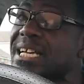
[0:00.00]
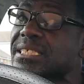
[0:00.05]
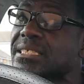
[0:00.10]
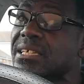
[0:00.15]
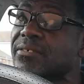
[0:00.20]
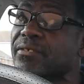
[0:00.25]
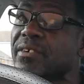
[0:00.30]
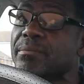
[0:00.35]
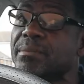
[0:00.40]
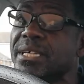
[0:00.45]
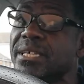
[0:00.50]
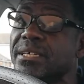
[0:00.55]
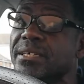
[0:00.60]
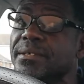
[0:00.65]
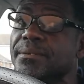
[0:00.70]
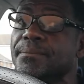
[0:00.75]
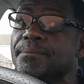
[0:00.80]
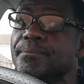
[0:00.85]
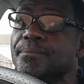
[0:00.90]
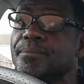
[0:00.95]
blessing for
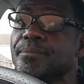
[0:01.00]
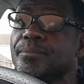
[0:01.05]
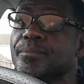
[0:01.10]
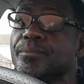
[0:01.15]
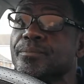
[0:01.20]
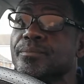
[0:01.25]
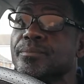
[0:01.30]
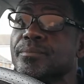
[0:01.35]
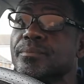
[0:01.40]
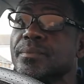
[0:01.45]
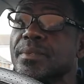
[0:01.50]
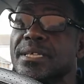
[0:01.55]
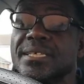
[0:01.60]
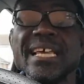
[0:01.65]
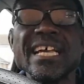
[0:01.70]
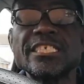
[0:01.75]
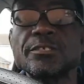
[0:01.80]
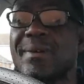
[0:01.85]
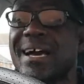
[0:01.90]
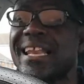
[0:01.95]
me.
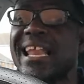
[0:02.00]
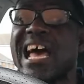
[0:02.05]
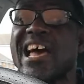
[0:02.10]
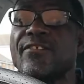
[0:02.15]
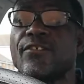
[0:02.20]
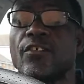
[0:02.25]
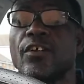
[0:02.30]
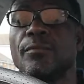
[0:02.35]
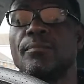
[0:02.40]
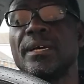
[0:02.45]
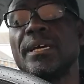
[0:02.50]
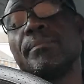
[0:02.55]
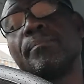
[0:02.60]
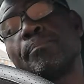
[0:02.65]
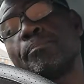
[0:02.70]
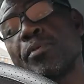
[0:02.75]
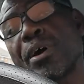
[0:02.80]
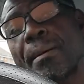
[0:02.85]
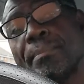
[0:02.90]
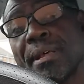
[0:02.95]
Yes, my life could be
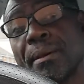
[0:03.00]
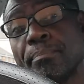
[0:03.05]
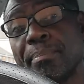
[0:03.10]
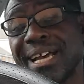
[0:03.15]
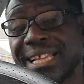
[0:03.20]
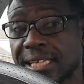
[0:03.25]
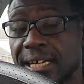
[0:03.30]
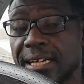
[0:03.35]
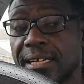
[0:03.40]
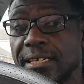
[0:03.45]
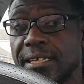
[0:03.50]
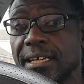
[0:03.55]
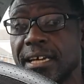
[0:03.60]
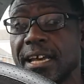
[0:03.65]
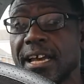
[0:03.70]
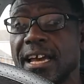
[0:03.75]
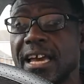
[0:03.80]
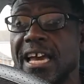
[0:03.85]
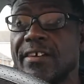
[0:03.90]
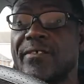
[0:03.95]
probably better
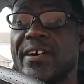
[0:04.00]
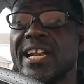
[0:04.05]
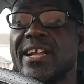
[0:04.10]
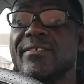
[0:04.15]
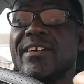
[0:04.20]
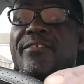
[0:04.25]
if I